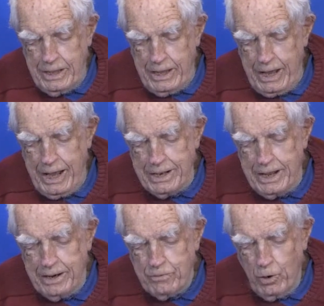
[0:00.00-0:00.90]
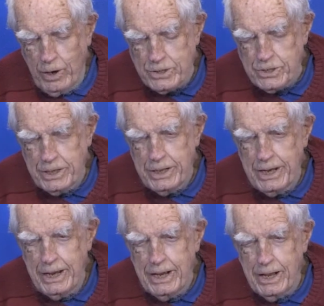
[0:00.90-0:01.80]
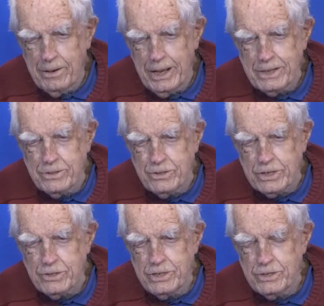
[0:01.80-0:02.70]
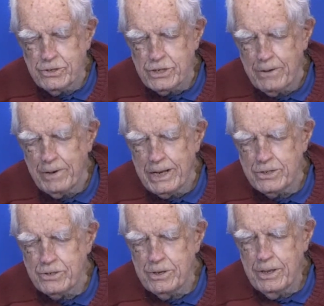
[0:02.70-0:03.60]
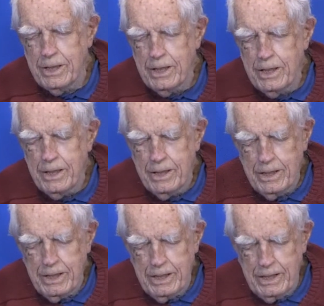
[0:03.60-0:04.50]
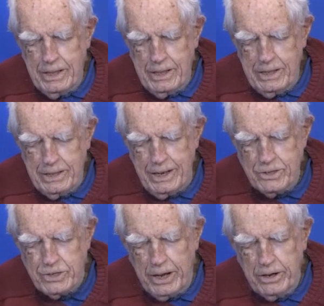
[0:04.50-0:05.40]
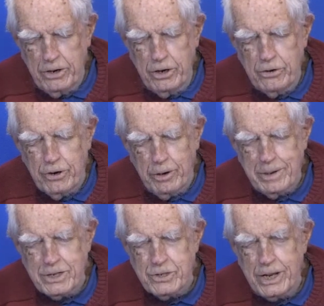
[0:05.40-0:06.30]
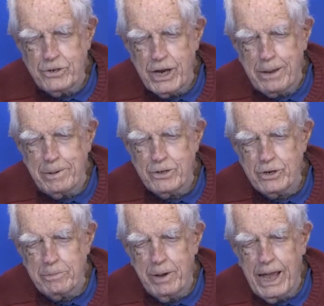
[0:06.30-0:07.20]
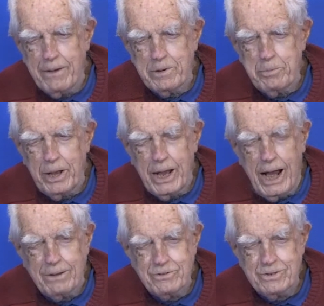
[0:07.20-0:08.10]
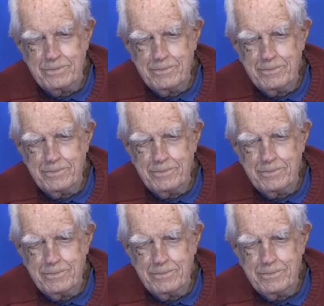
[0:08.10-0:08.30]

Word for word: And then, of course, in the uh, late '60s and '70s, they decided to determine a state championship by having playoffs.